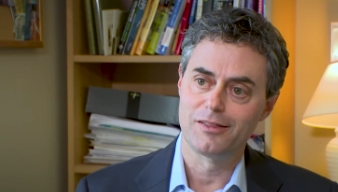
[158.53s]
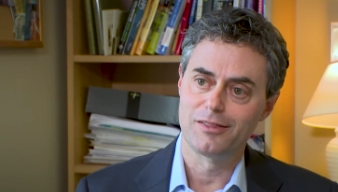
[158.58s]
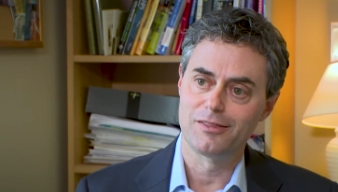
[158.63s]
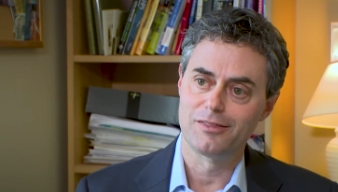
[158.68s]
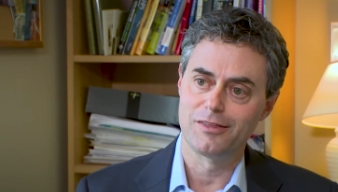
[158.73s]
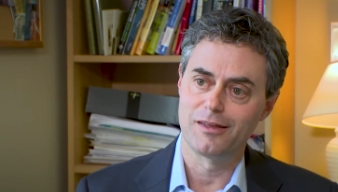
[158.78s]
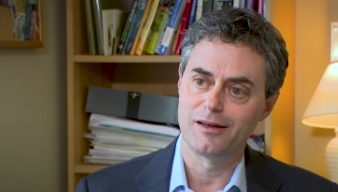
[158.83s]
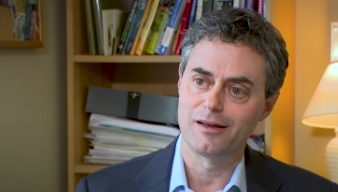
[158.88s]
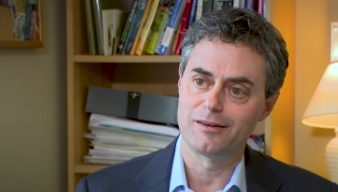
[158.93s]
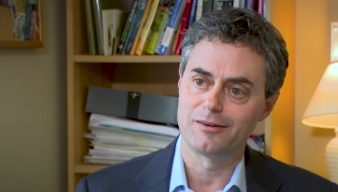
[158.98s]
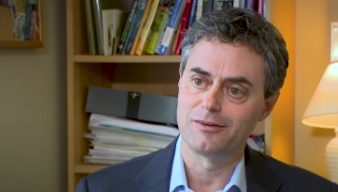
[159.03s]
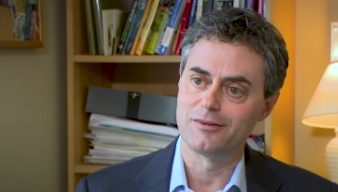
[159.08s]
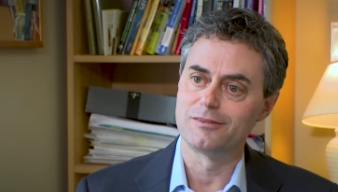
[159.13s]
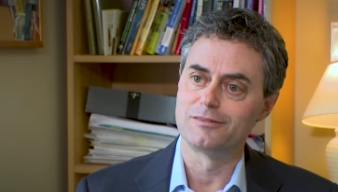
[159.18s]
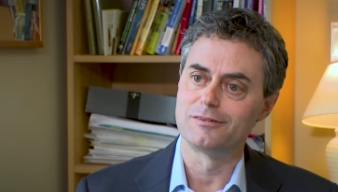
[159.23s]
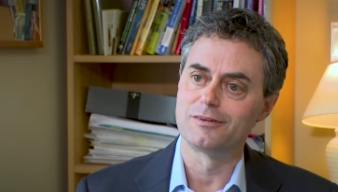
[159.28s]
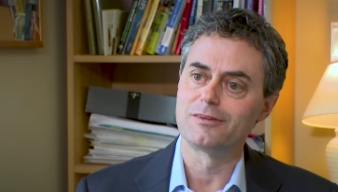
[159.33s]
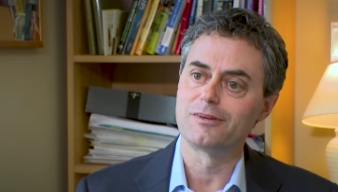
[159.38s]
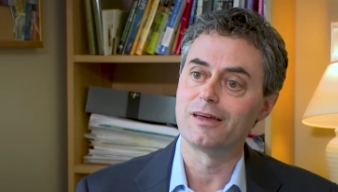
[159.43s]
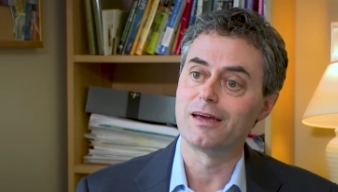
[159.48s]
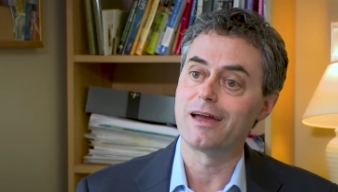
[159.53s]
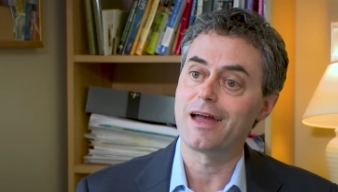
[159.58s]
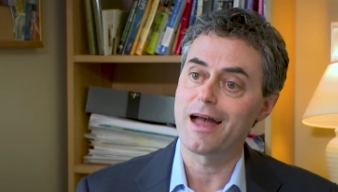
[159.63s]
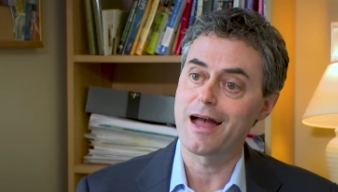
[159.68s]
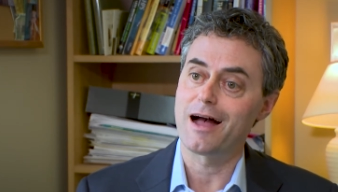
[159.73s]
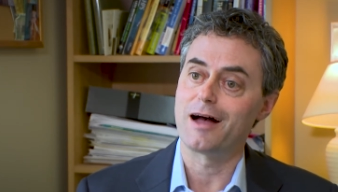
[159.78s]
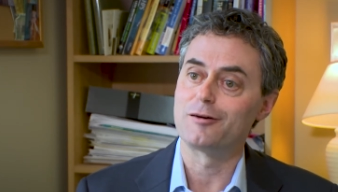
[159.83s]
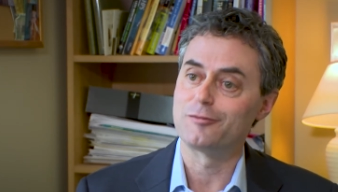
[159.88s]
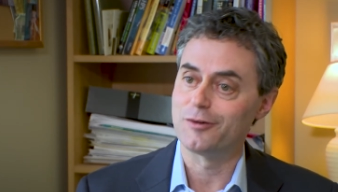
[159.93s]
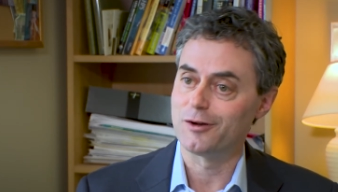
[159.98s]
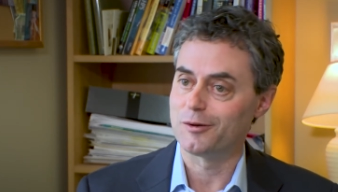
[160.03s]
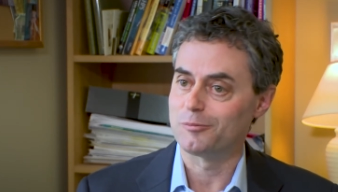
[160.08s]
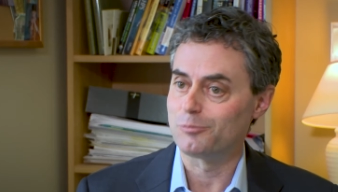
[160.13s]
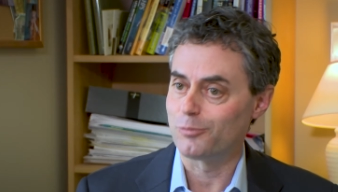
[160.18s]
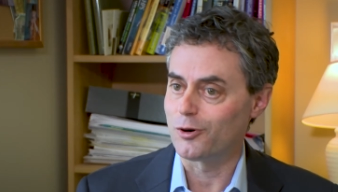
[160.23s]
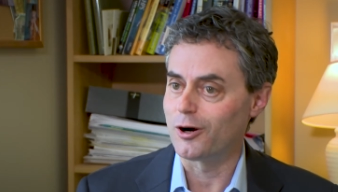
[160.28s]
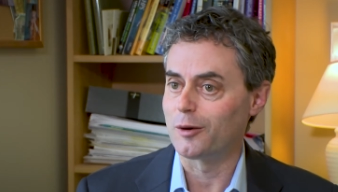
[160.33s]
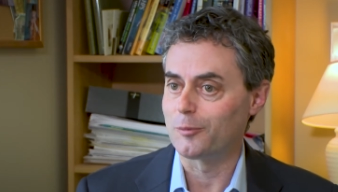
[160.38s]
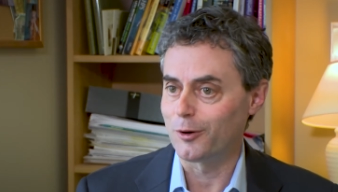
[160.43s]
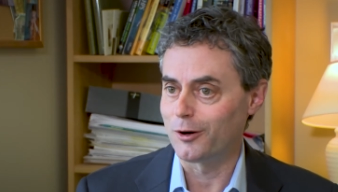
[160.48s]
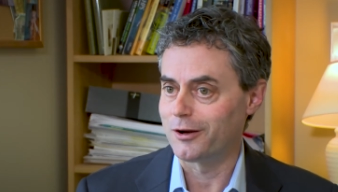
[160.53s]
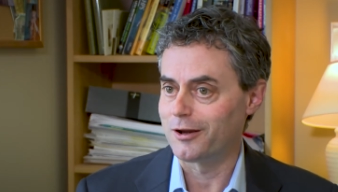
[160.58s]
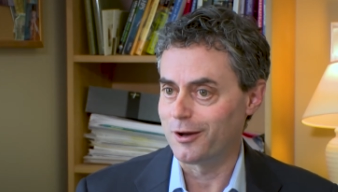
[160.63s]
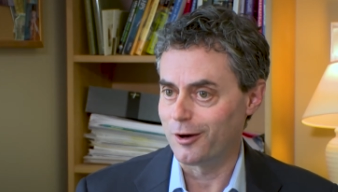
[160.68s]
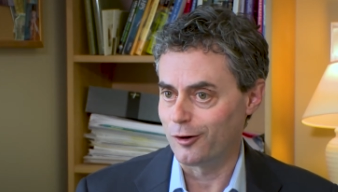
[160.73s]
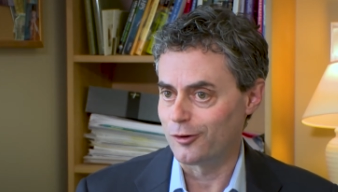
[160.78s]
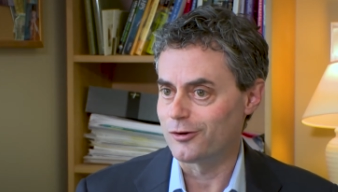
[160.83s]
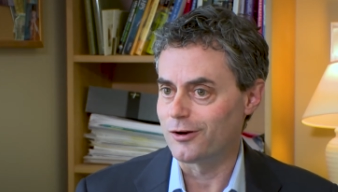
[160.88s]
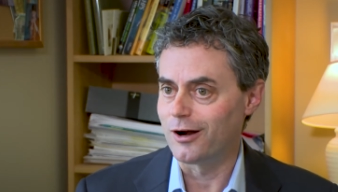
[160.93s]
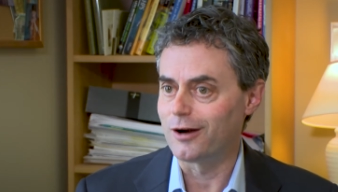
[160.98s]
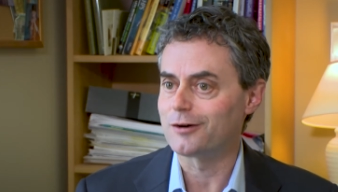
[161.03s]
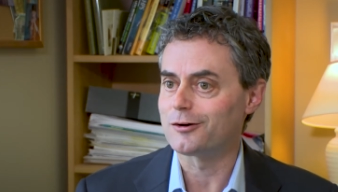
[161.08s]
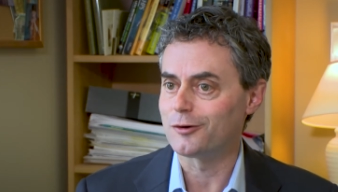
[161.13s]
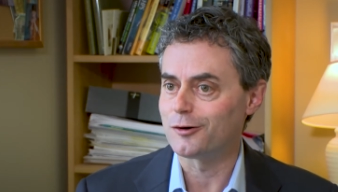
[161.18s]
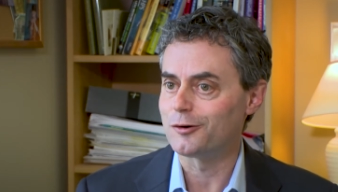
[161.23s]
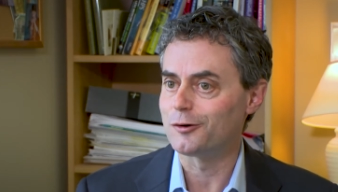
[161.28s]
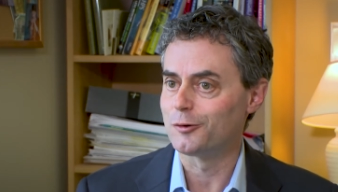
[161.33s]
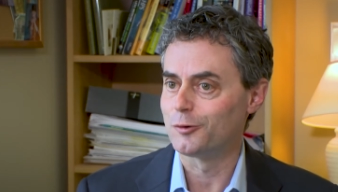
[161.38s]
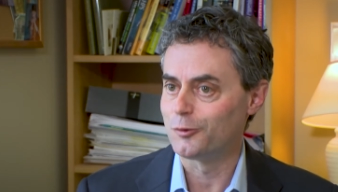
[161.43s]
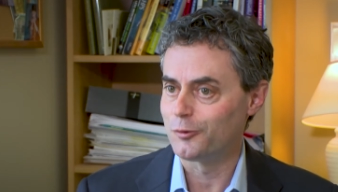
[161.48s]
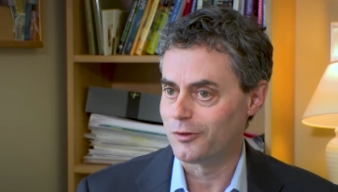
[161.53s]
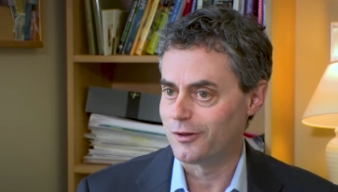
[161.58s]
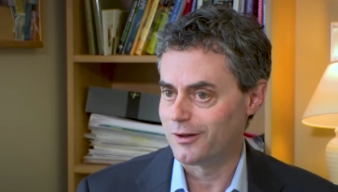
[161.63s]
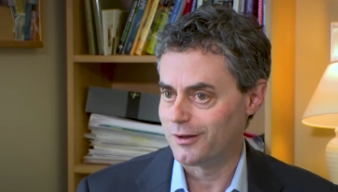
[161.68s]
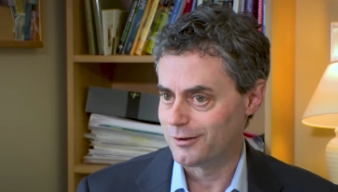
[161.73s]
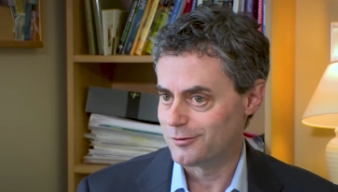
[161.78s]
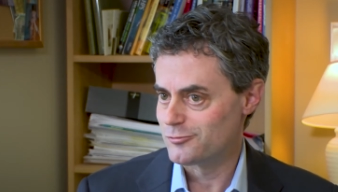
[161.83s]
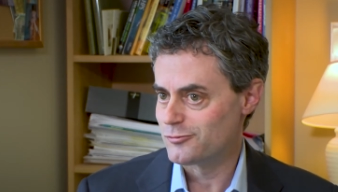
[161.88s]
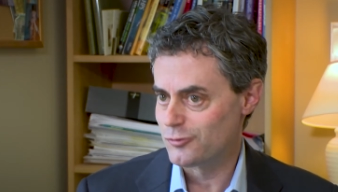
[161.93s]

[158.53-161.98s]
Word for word: that they have a primary care doctor who they